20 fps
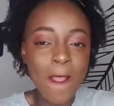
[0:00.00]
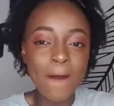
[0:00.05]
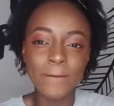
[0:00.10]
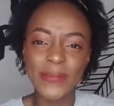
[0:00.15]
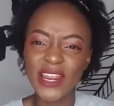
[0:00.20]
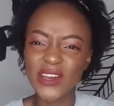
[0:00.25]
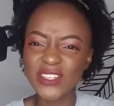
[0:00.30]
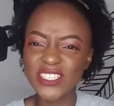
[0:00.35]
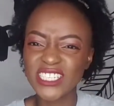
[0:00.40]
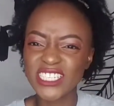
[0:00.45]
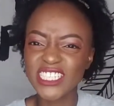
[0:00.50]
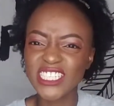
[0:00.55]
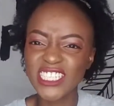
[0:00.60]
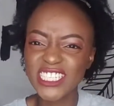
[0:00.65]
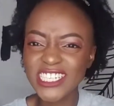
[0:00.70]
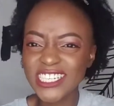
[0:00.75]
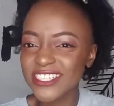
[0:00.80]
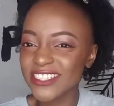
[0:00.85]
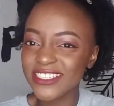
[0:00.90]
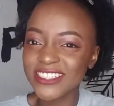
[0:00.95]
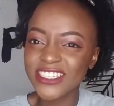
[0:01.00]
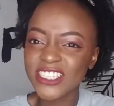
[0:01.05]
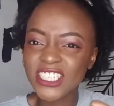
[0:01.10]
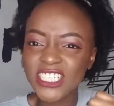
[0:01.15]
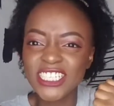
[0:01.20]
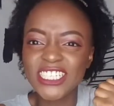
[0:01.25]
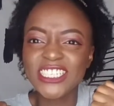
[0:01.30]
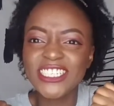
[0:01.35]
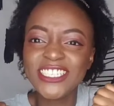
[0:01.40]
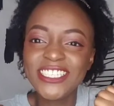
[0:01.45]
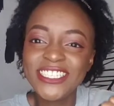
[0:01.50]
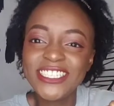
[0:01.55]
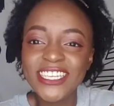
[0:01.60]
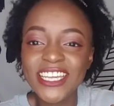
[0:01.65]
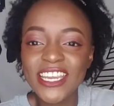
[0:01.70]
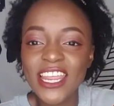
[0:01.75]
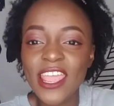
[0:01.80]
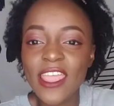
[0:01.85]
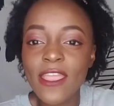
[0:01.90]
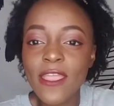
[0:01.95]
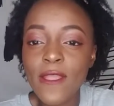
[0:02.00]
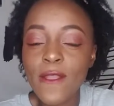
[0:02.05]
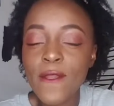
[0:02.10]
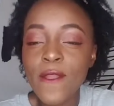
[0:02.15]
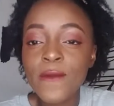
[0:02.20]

But I was like, yes, I did it.